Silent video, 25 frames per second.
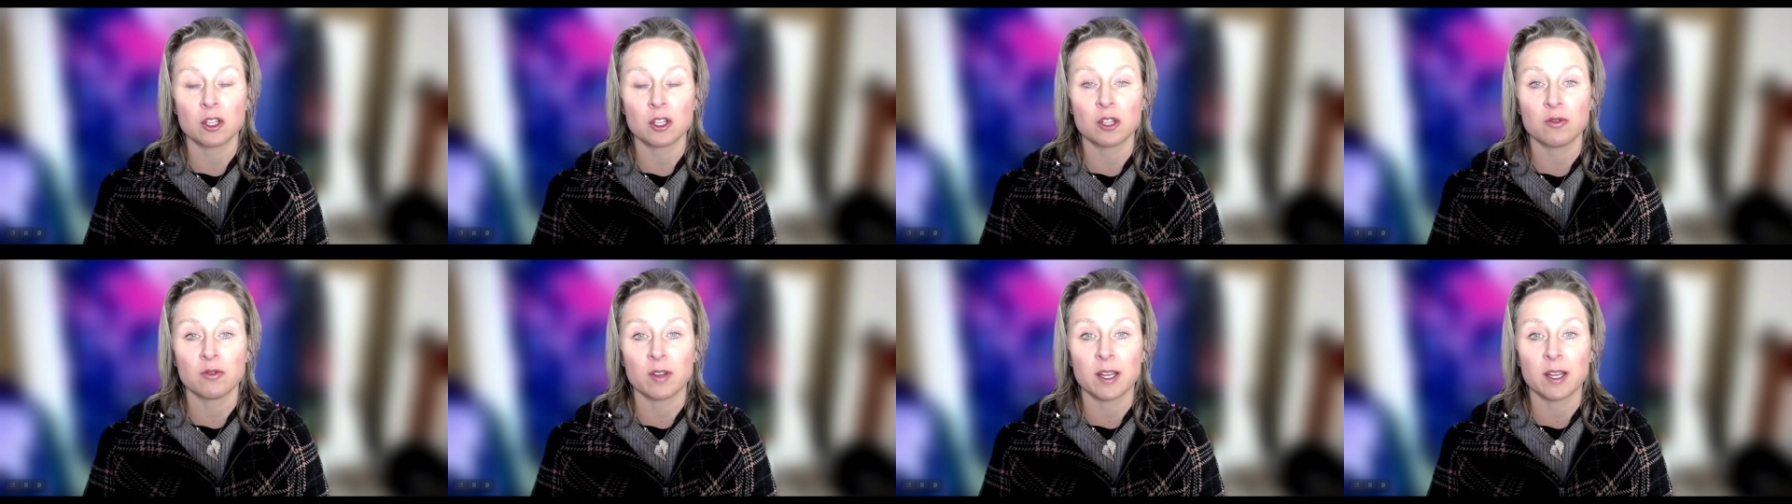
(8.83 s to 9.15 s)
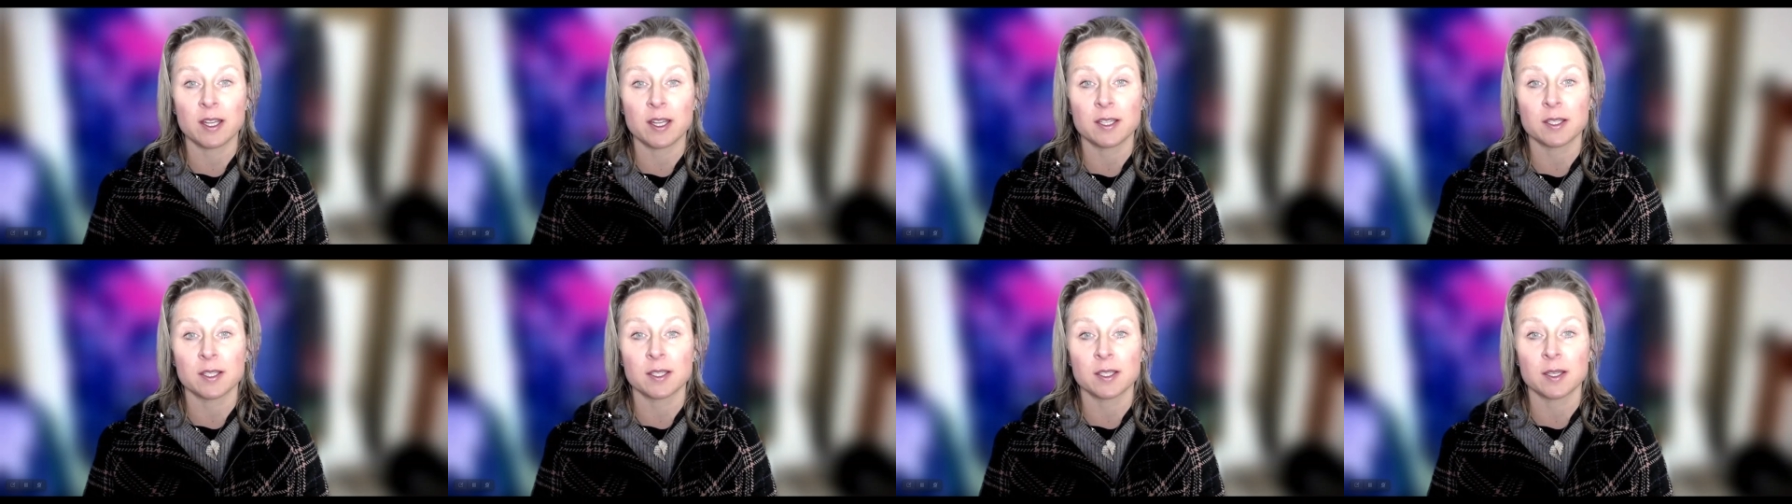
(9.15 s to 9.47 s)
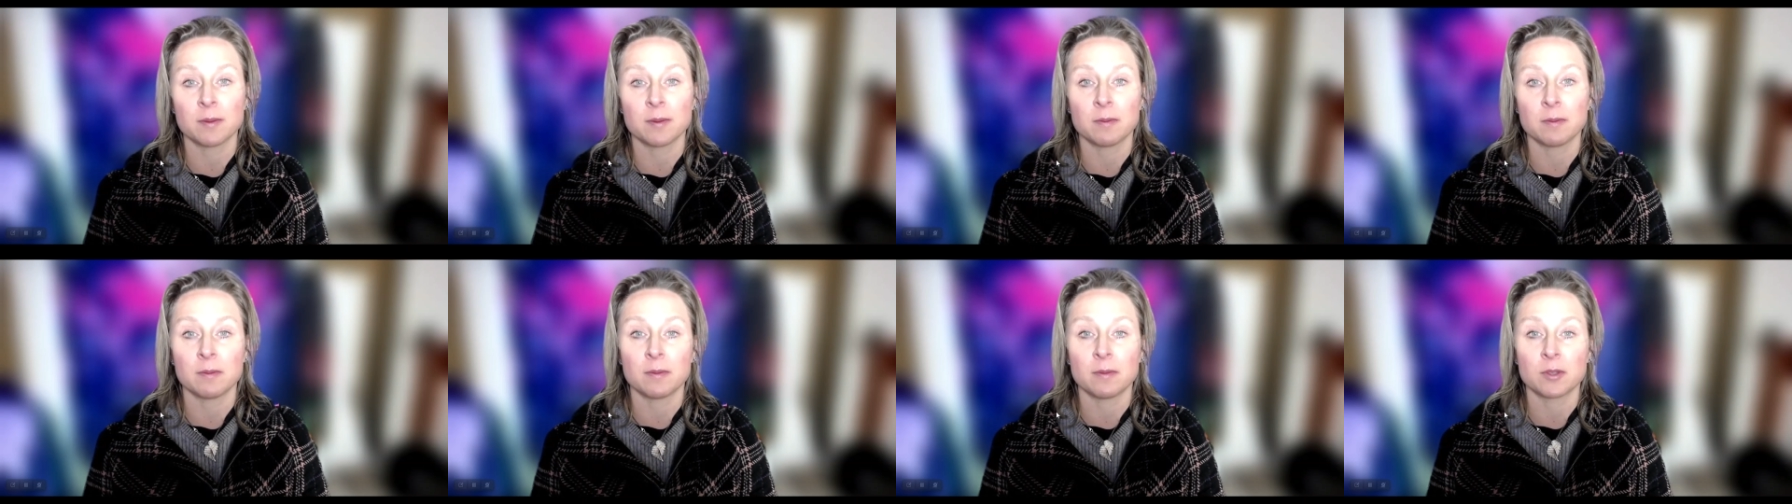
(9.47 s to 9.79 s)
to release
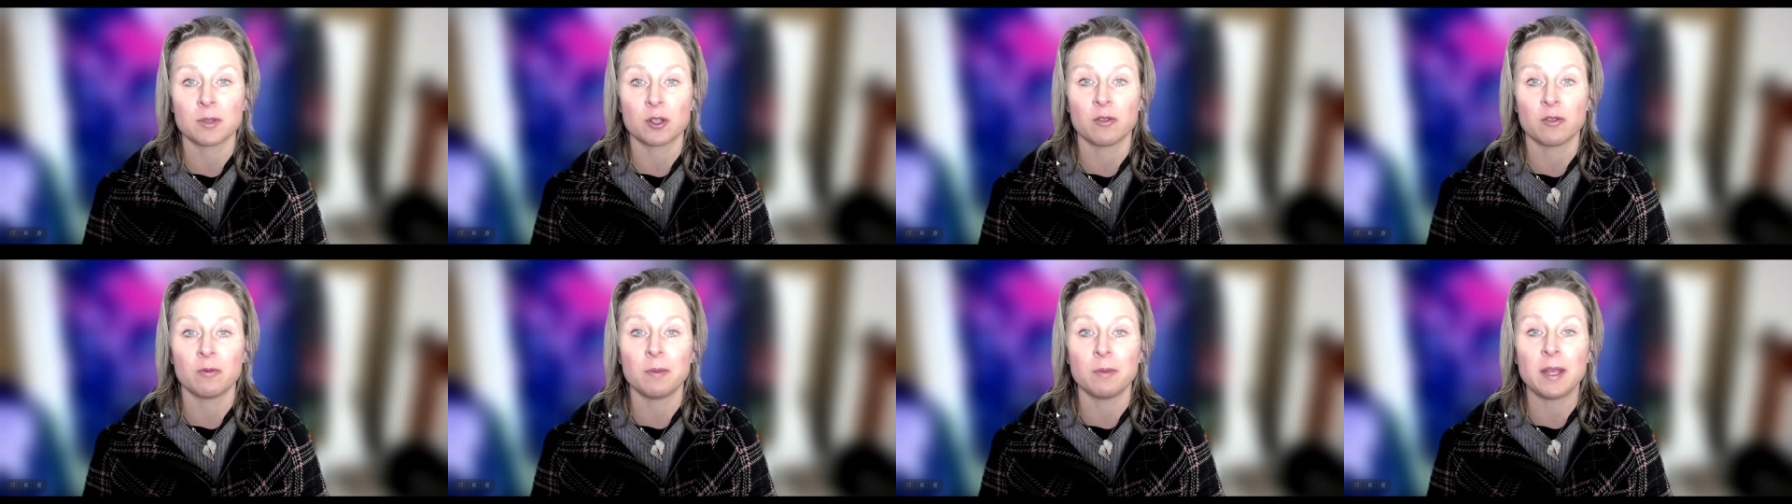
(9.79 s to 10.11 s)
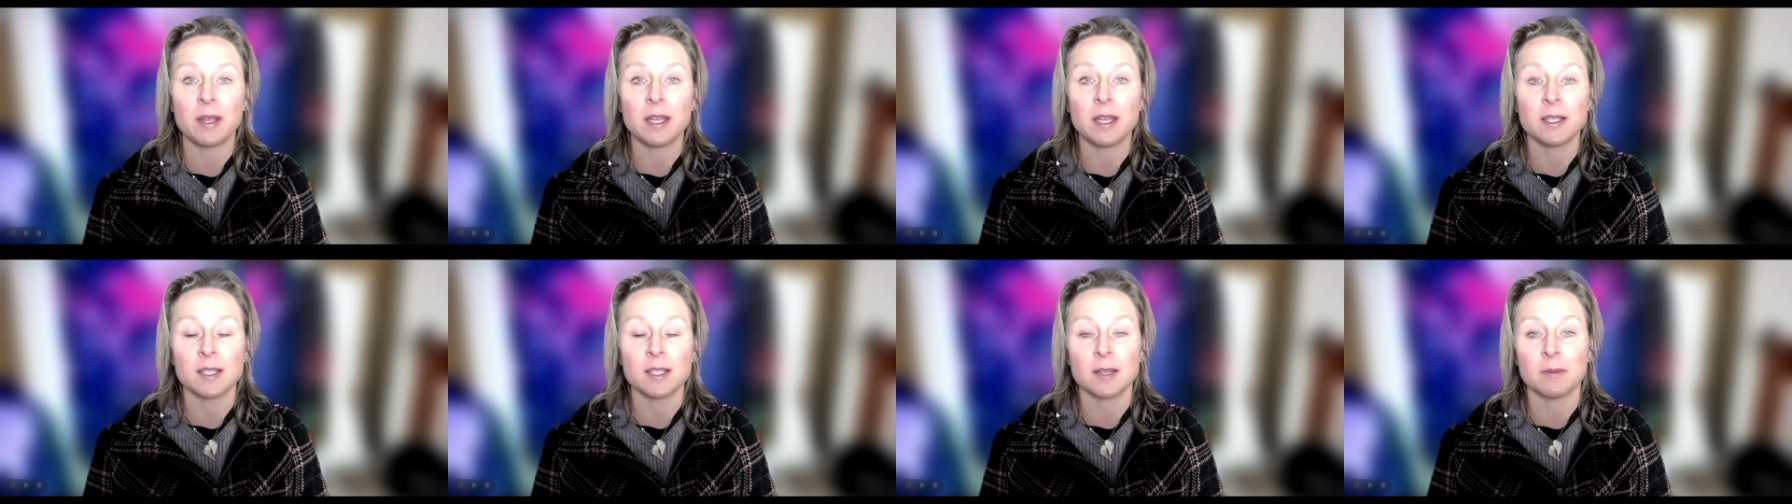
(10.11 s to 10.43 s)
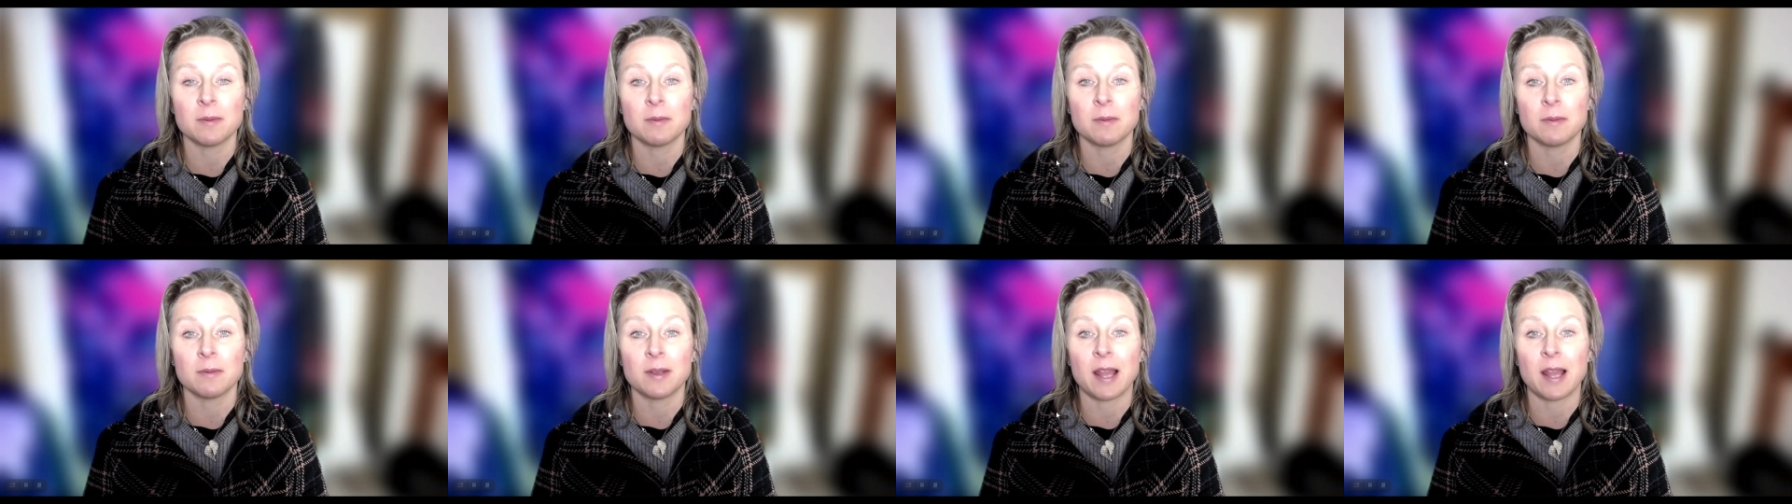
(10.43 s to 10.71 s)
some sort of medium